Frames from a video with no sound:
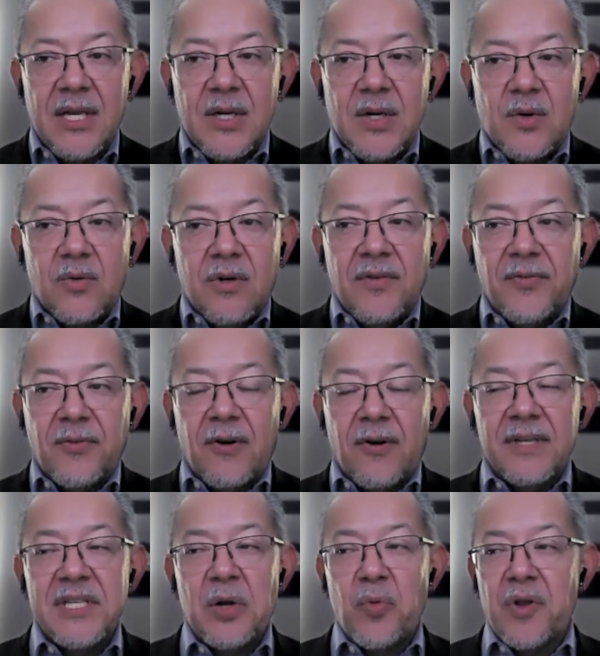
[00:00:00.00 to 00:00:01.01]
Well,
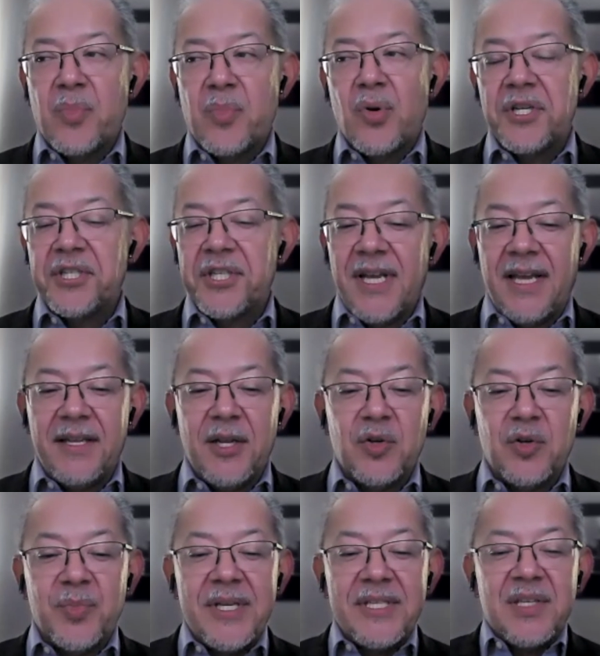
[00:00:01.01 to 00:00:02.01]
Florante, we appreciate, you know,
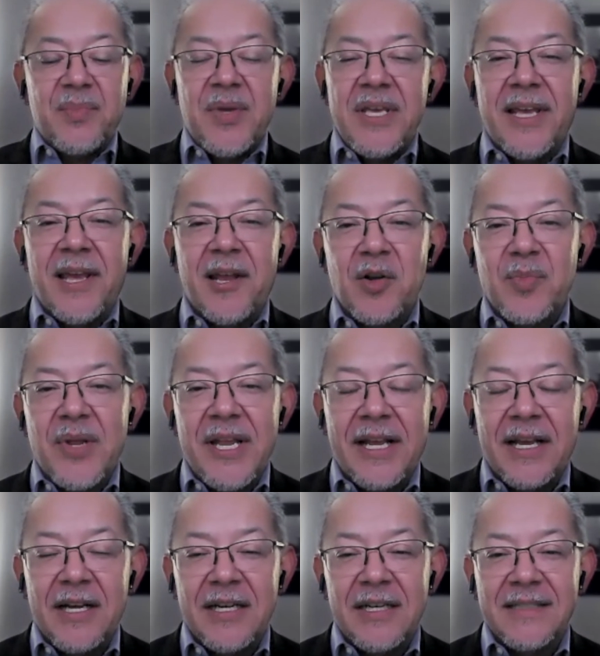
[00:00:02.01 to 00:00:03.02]
B Z B Gear being
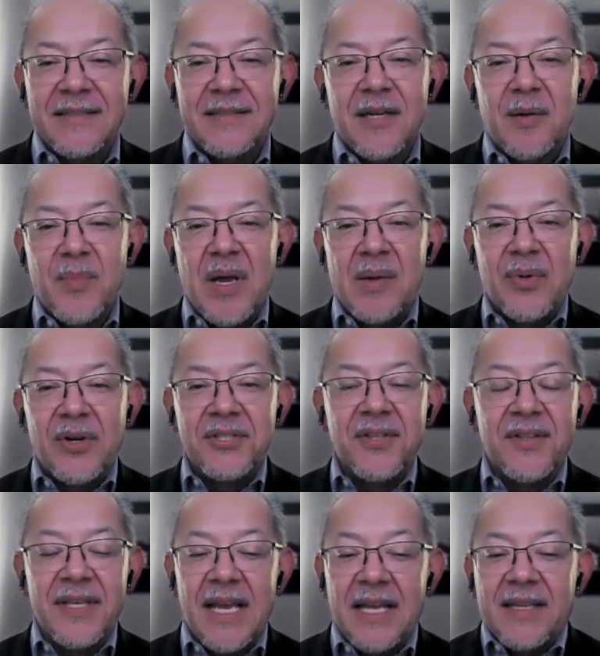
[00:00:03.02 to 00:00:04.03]
a, a member to
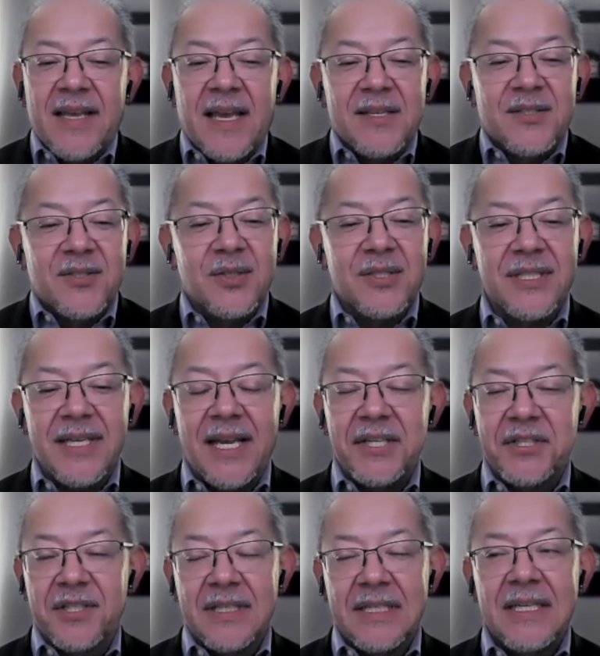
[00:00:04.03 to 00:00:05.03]
the eight K
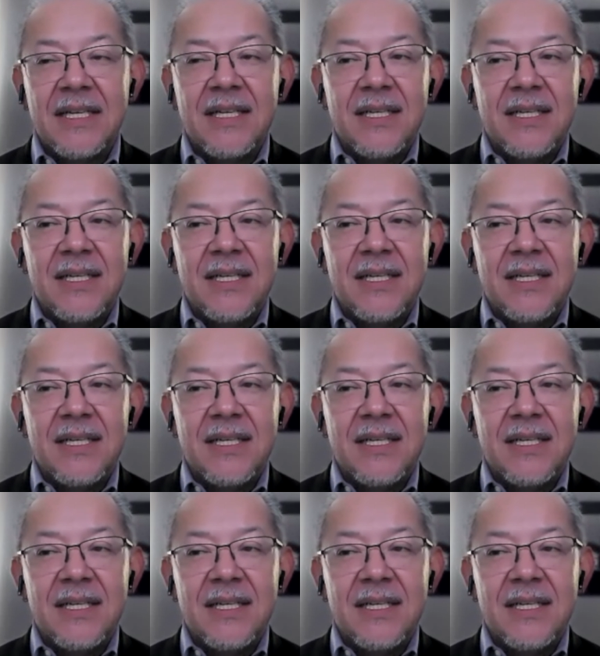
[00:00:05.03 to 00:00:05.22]
Association,